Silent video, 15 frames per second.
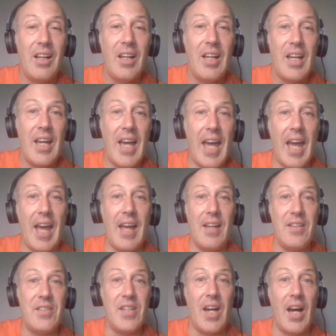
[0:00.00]

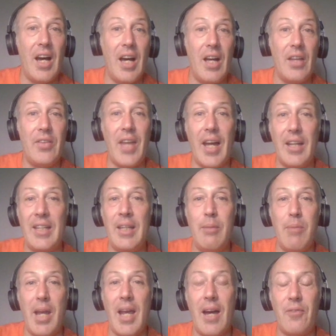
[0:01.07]
and uh, that he
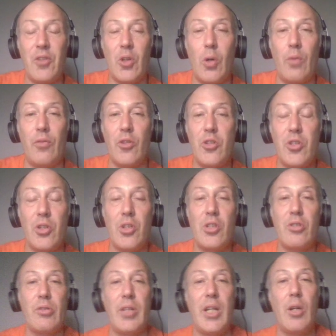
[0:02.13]
may have to go for
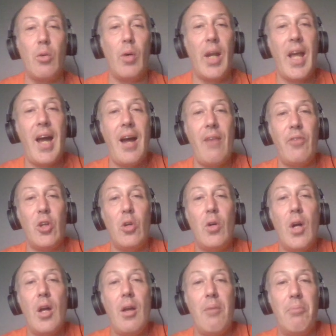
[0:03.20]
surgery or what have you.
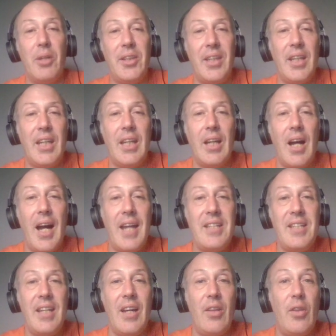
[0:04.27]
But the
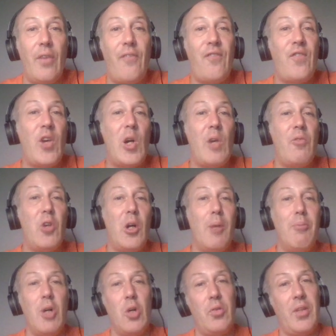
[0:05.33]
idea and the fervor
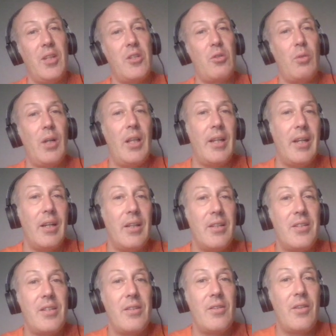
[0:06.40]
about this really
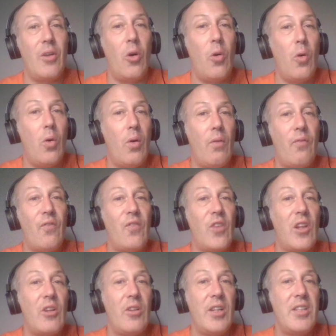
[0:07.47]
is the whole
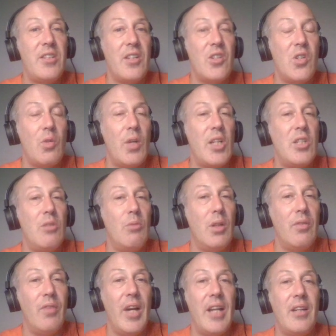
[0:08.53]
Fleury situation
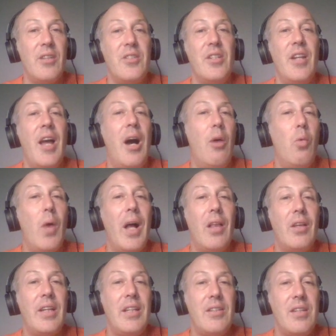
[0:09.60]
with Vegas and how
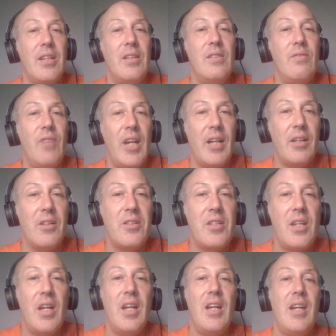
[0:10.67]
well he did in
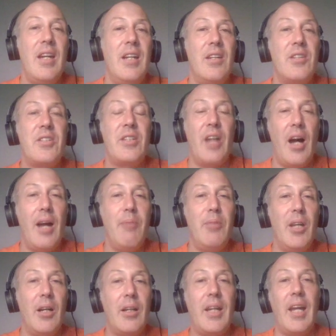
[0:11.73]
Vegas in his time
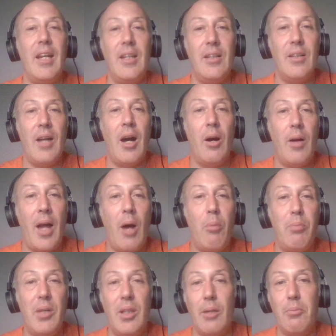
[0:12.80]
there, getting
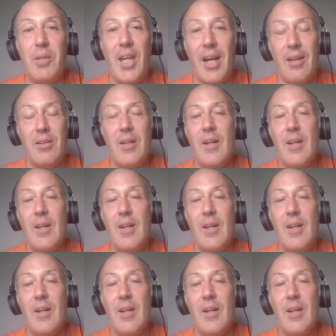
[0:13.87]
helping them get